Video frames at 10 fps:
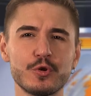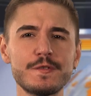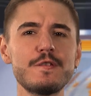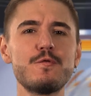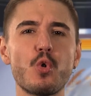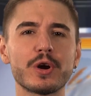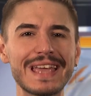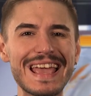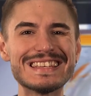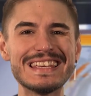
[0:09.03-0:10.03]
Proof of
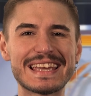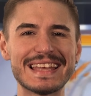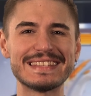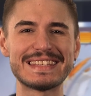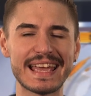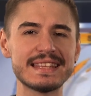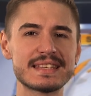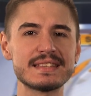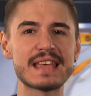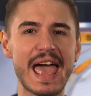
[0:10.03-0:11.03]
work is a
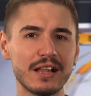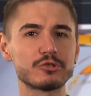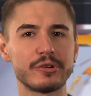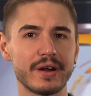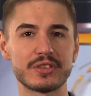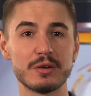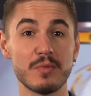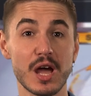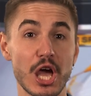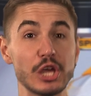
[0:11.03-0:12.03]
consensus algorithm
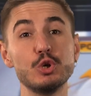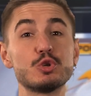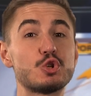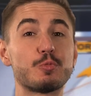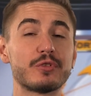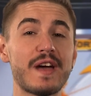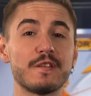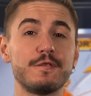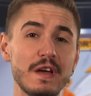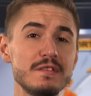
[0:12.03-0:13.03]
used to
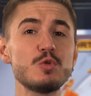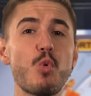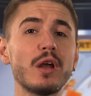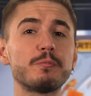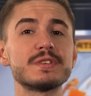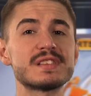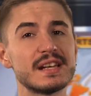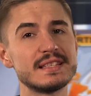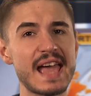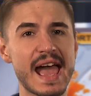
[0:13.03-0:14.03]
prevent 51%
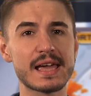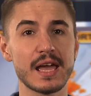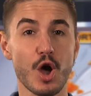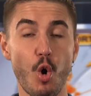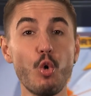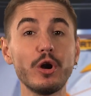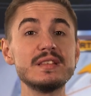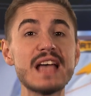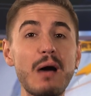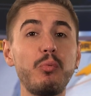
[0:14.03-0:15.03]
attack or
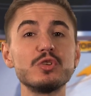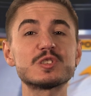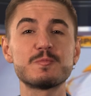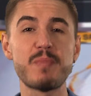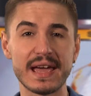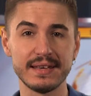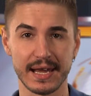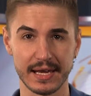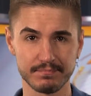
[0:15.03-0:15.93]
double spending.